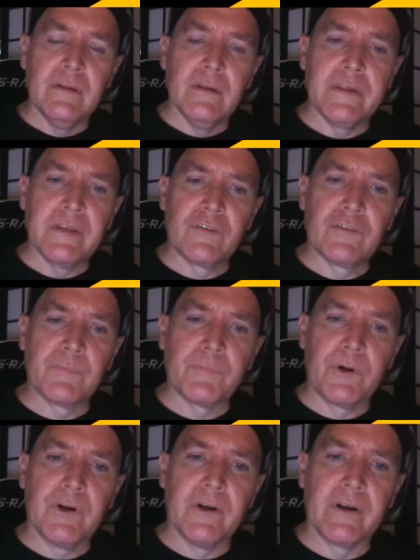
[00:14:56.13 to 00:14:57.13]
he gets
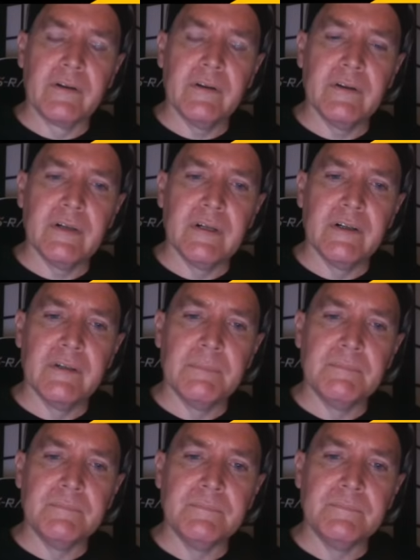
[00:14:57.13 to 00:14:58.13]
sprung
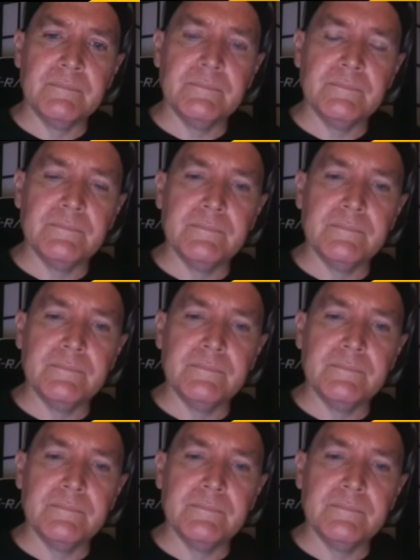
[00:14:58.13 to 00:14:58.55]
um